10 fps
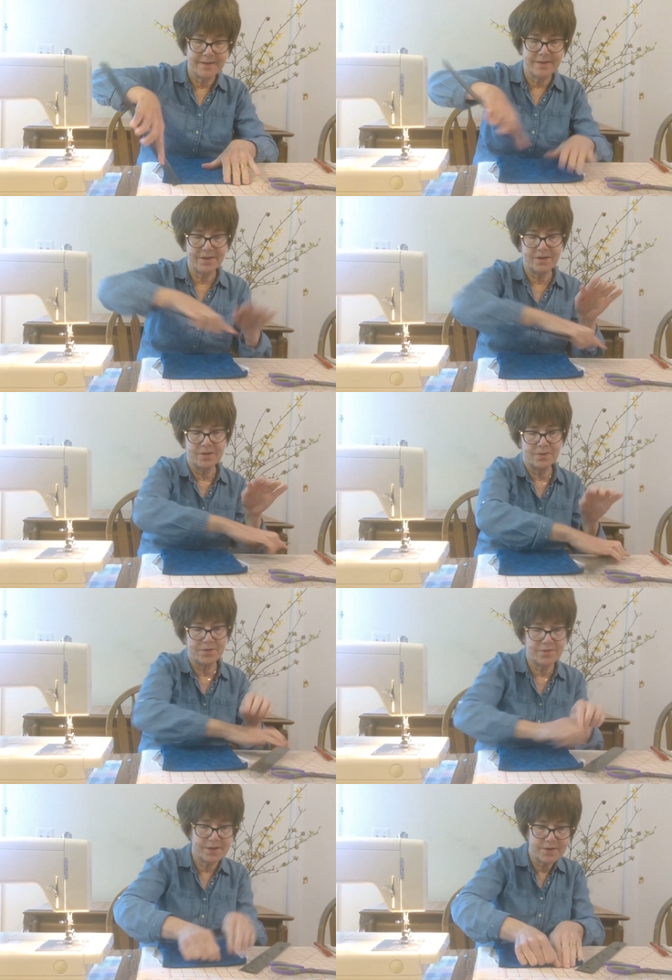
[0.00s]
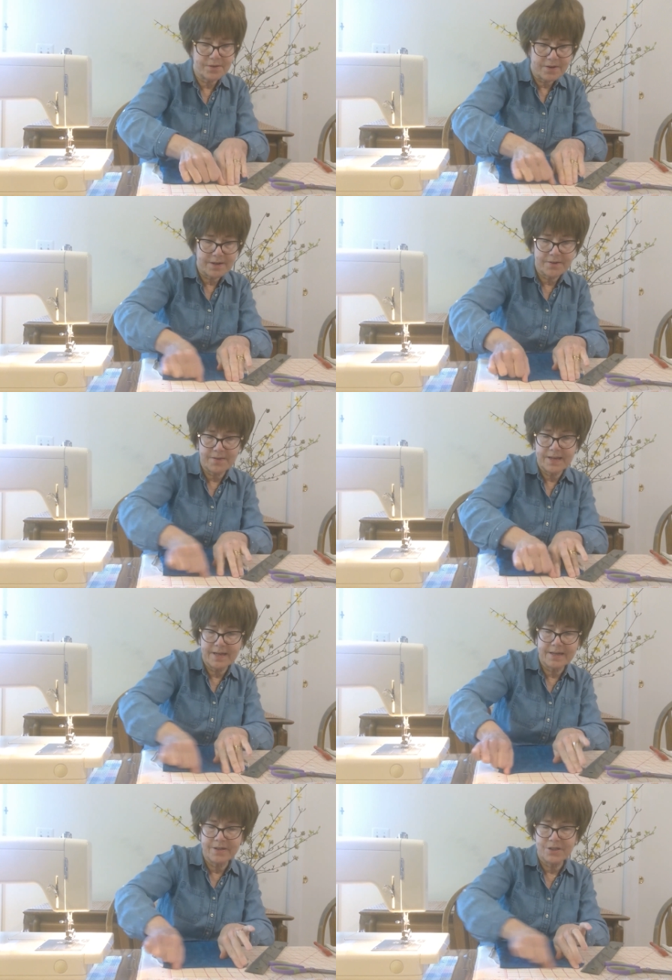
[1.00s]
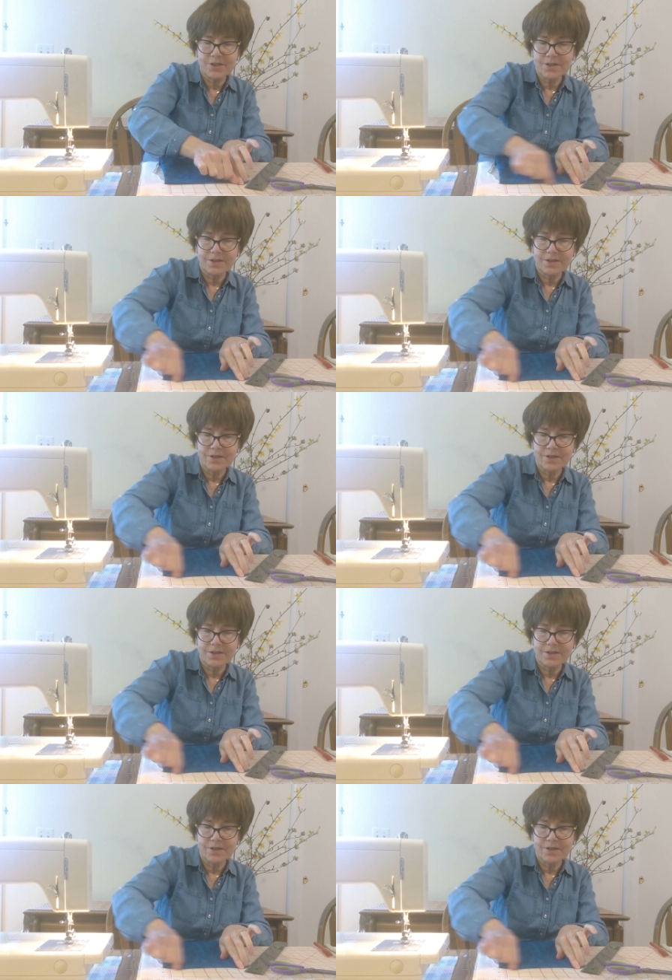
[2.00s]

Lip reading: or finger iron the edge.